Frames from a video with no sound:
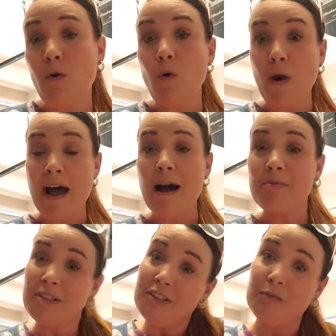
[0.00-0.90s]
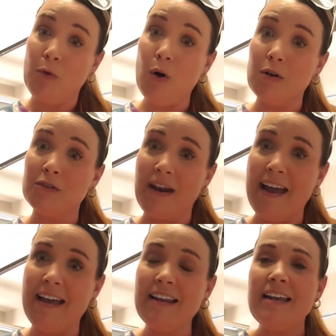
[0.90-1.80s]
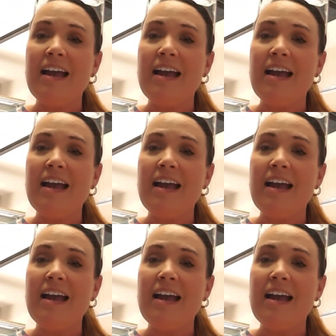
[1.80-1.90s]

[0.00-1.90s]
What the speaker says: Well, what happens is mold, right?